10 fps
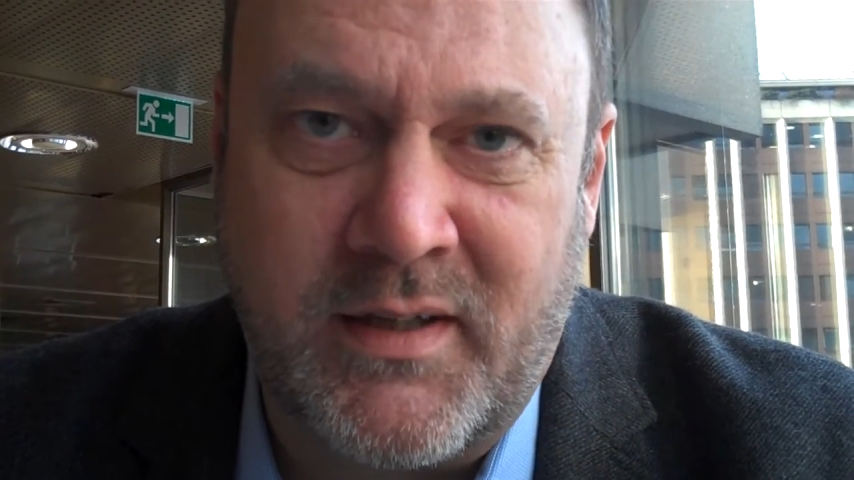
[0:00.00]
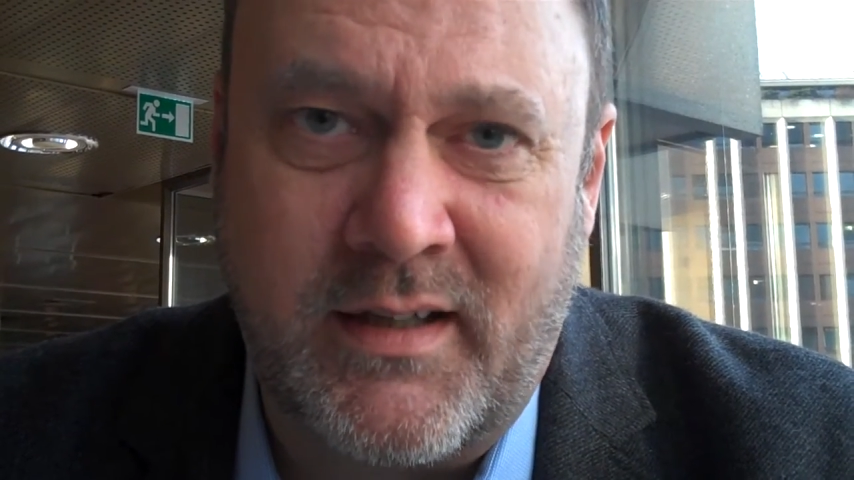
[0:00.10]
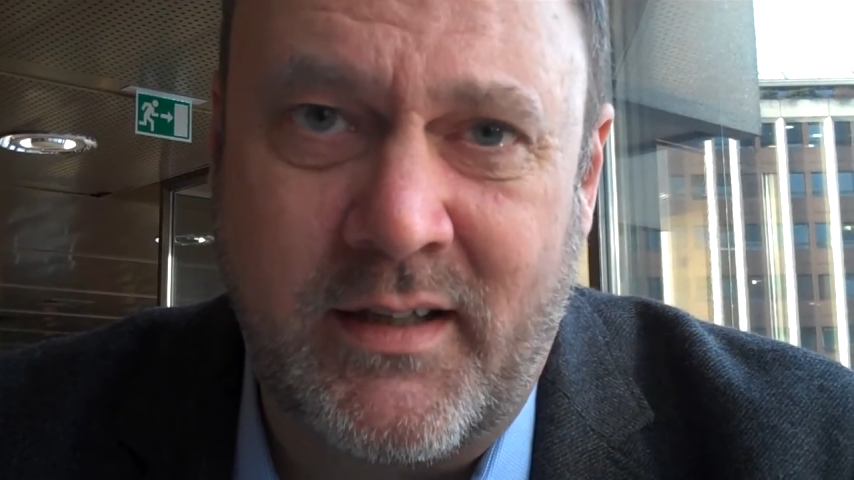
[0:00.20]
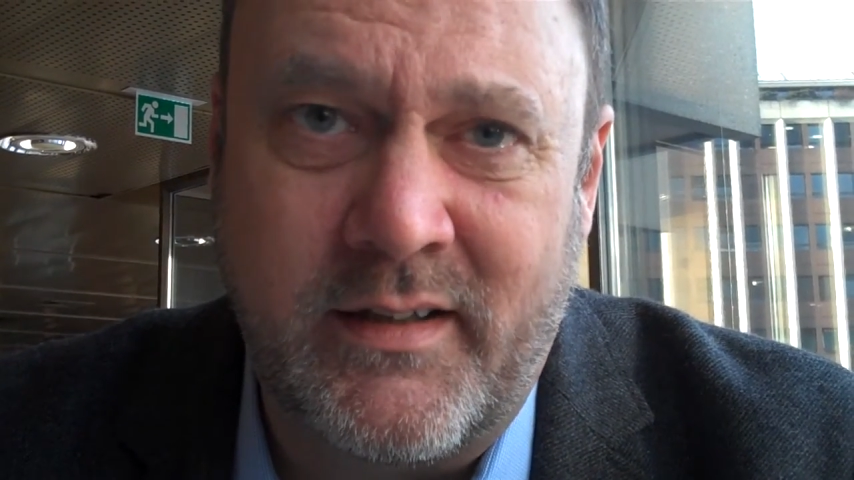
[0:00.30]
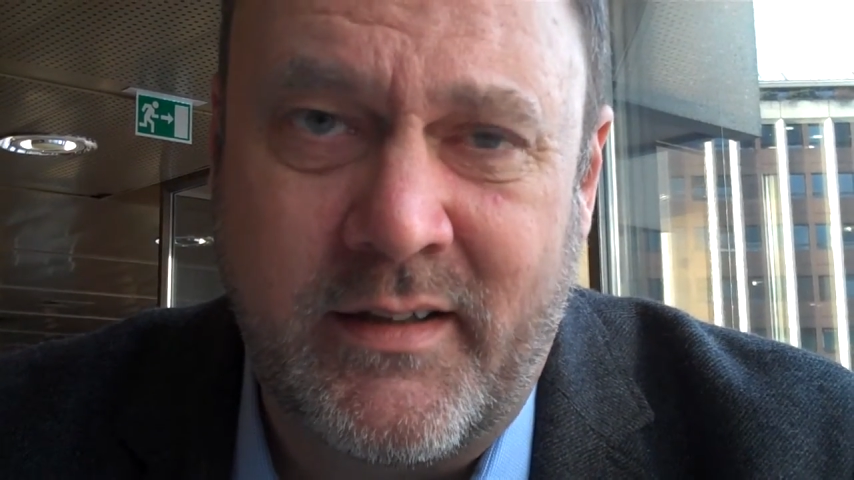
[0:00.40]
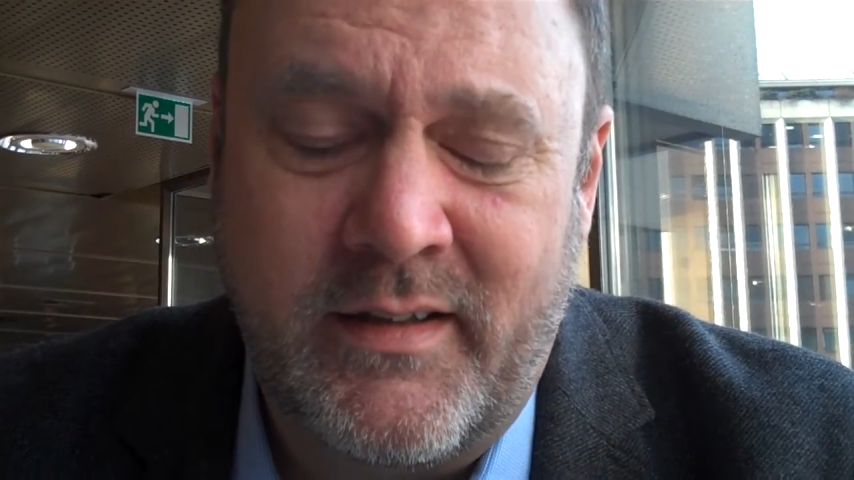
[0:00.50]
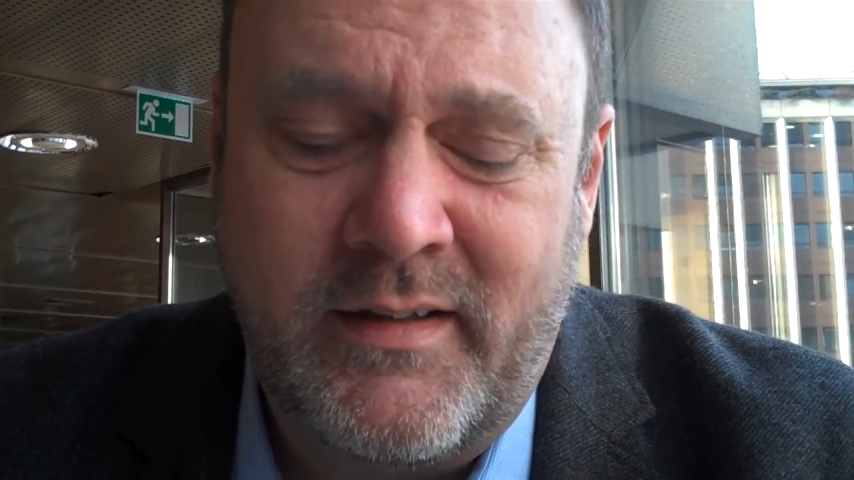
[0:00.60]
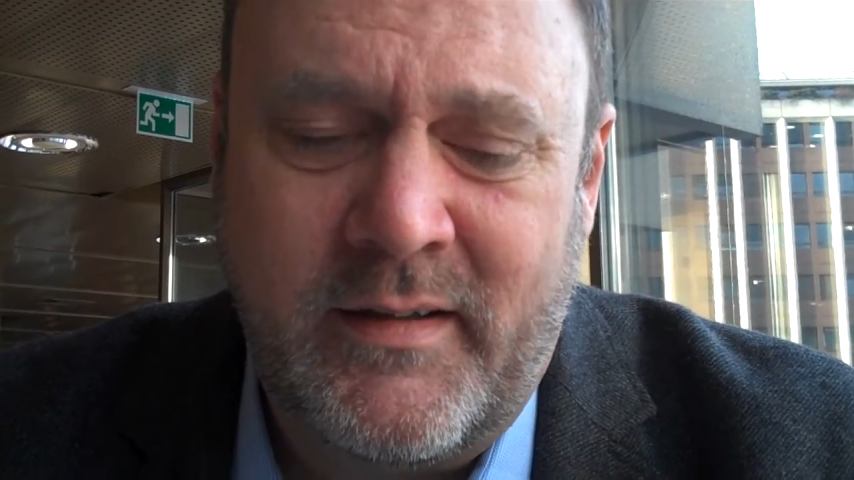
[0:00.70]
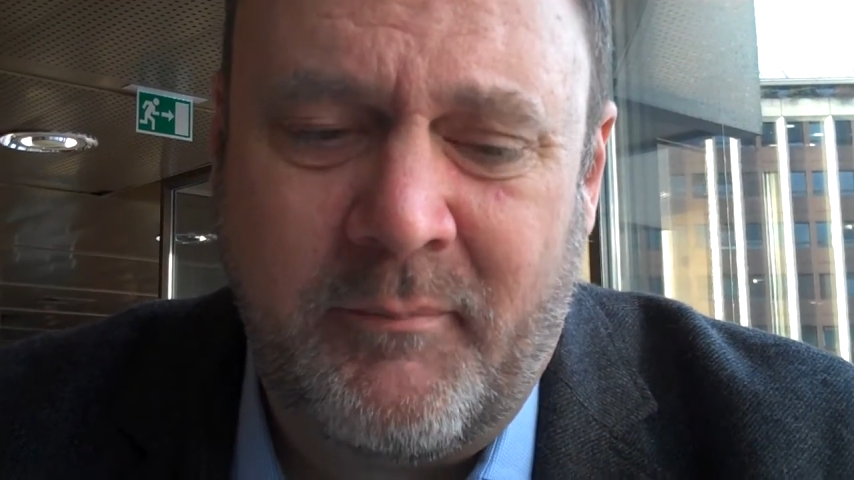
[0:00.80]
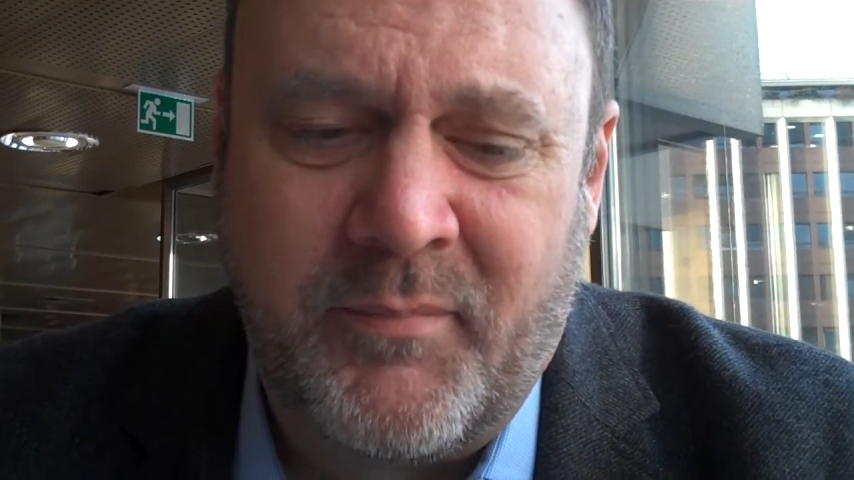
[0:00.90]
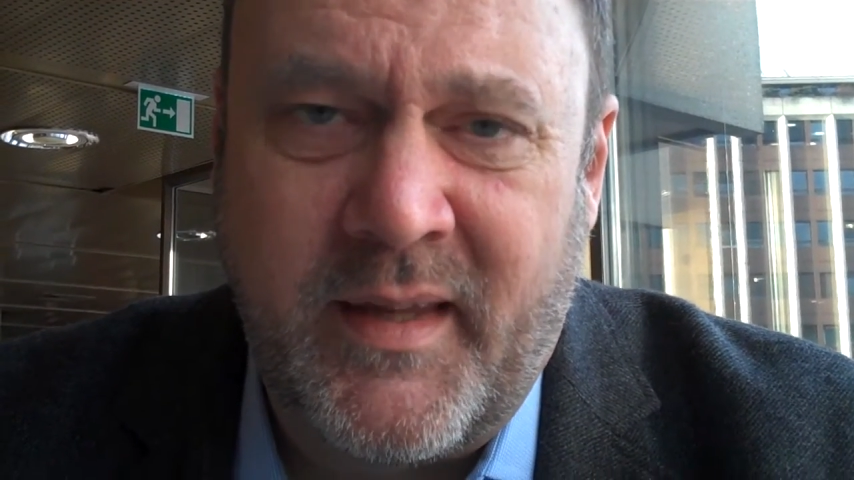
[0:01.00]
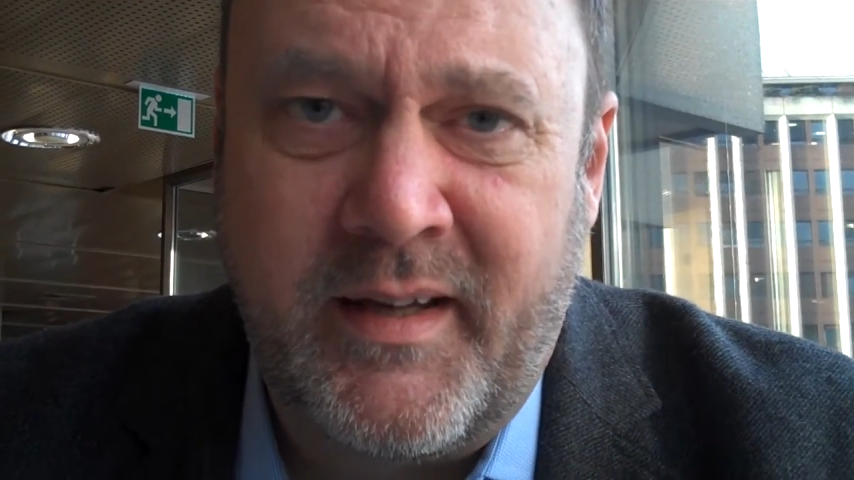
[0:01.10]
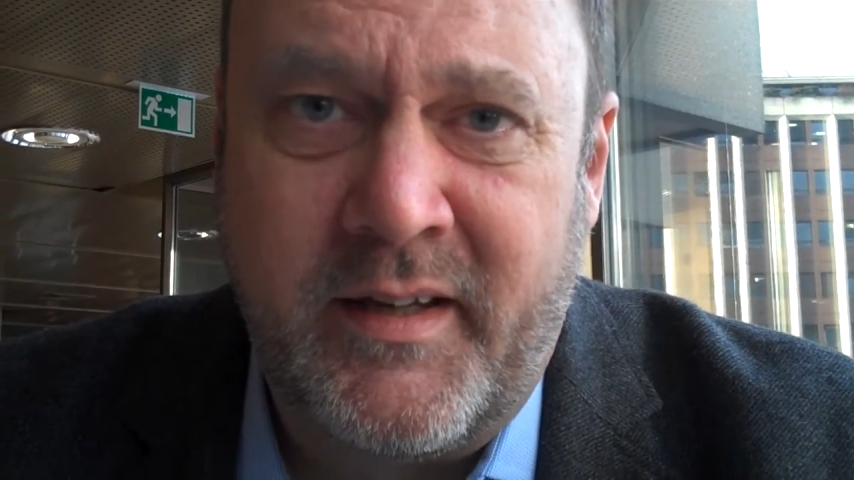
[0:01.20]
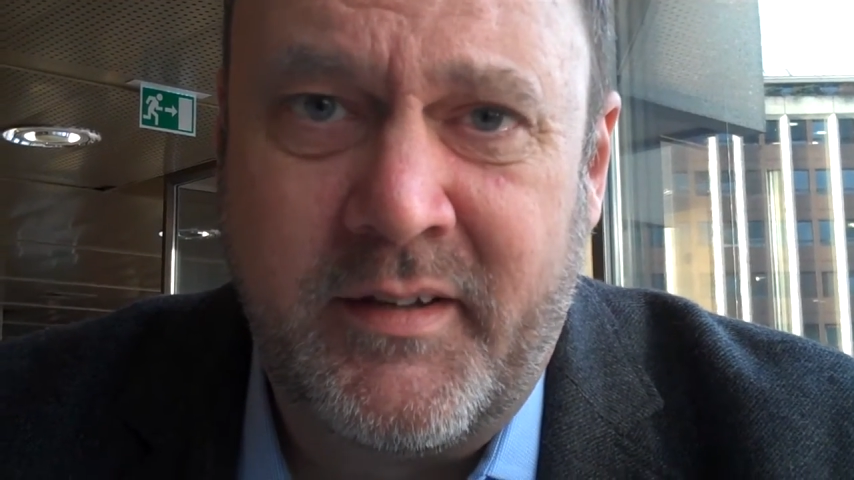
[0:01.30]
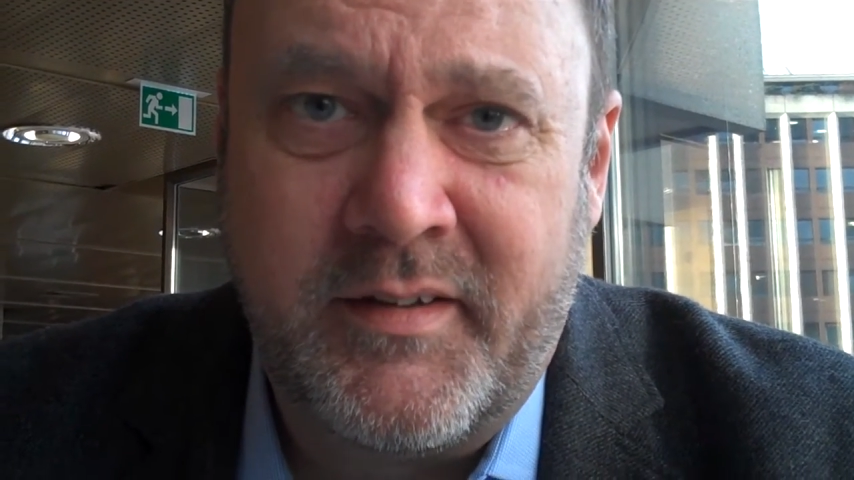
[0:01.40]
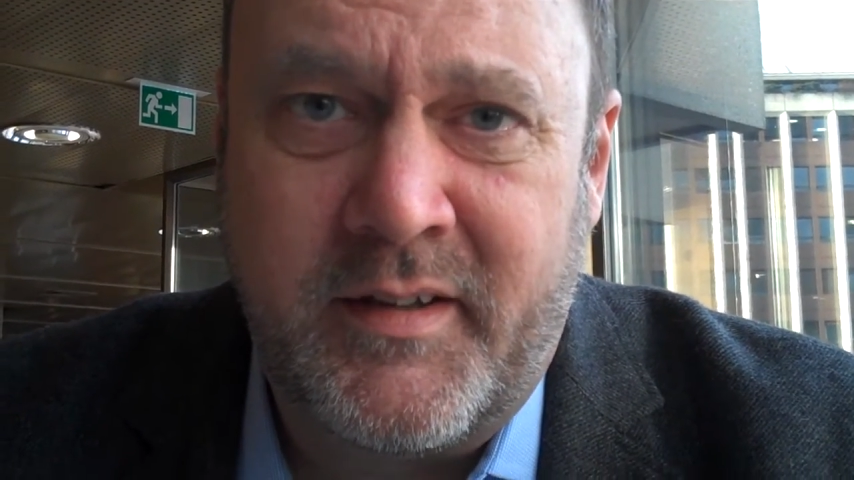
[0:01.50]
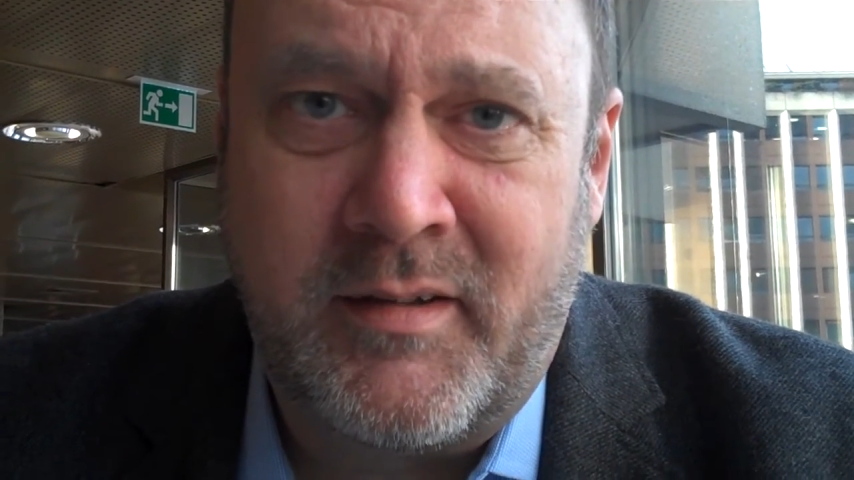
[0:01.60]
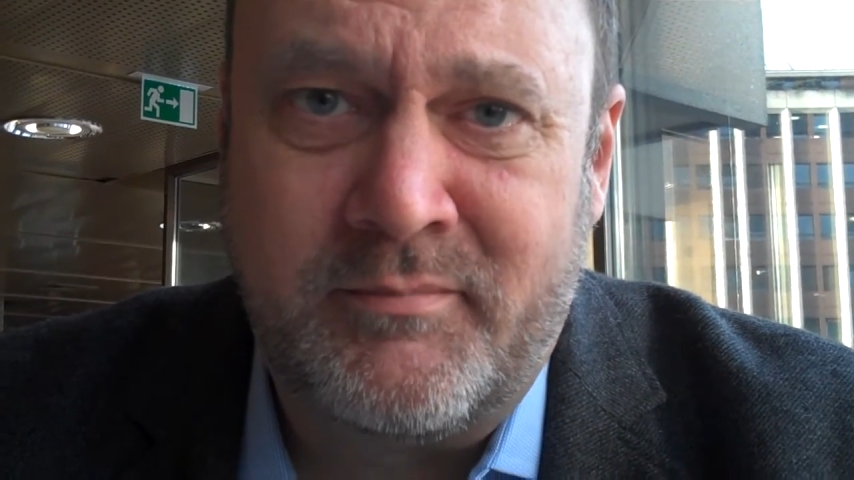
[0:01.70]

kind. And